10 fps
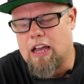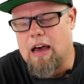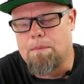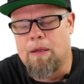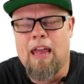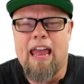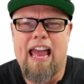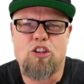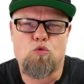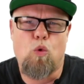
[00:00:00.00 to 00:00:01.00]
up,
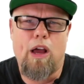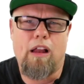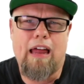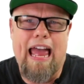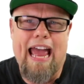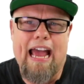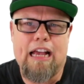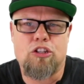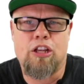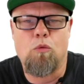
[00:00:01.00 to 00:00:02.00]
as well
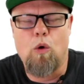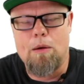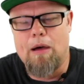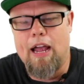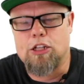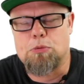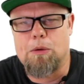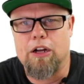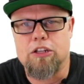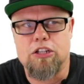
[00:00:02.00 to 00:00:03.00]
as what my
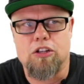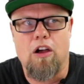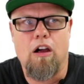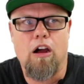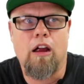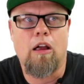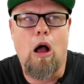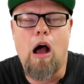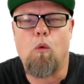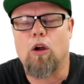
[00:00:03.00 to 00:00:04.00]
experiences are
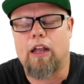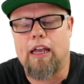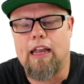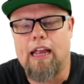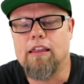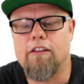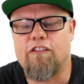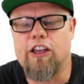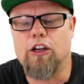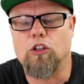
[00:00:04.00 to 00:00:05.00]
working in the
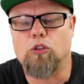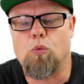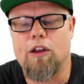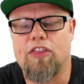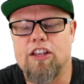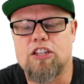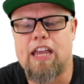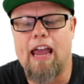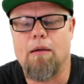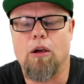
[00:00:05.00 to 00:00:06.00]
field with this
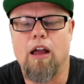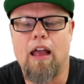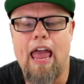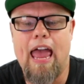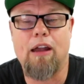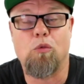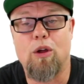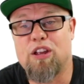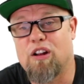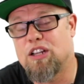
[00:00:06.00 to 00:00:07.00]
camera and
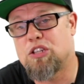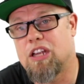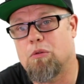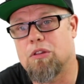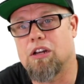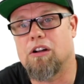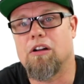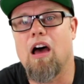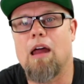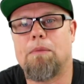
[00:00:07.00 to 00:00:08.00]
whether I stick with it or
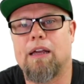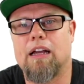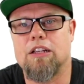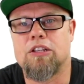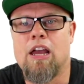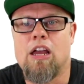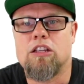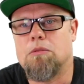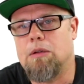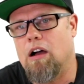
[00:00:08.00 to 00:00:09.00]
not, because
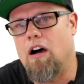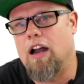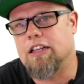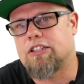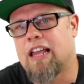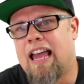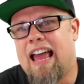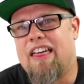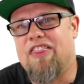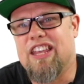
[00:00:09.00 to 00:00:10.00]
to be honest,
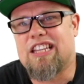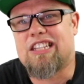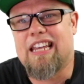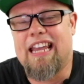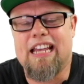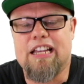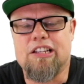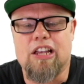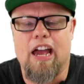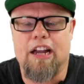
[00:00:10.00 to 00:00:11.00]
this
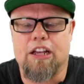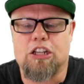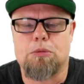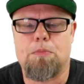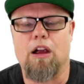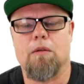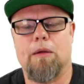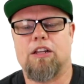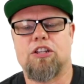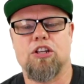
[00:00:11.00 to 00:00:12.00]
is an
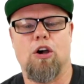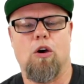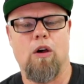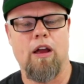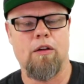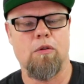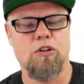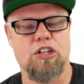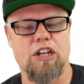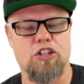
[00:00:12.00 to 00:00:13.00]
experiment. So we're
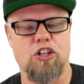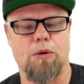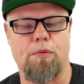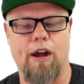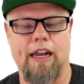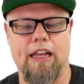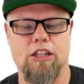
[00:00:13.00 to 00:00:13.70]
just going to jump right